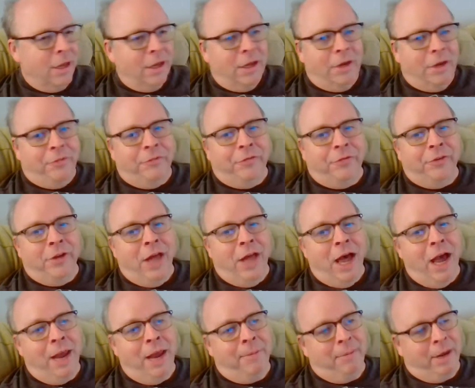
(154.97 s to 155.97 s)
a
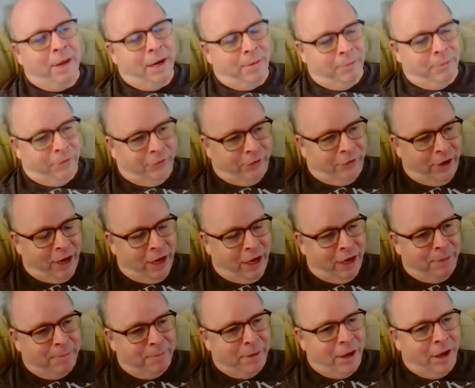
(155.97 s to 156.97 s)
fly made a mistake
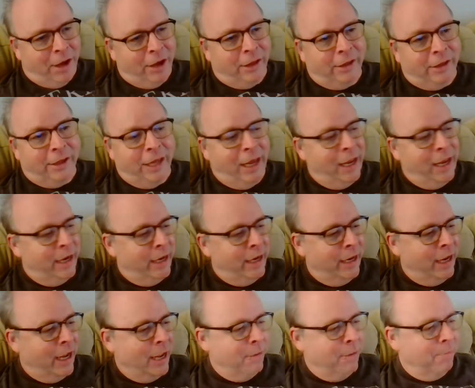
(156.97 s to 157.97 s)
by
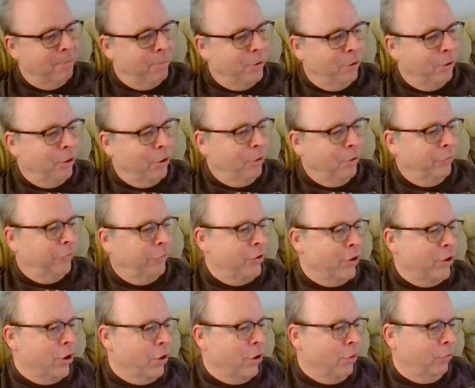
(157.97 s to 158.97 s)
landing on Bolo's
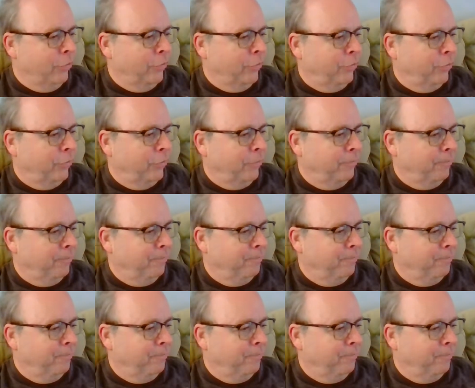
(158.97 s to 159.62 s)
nose.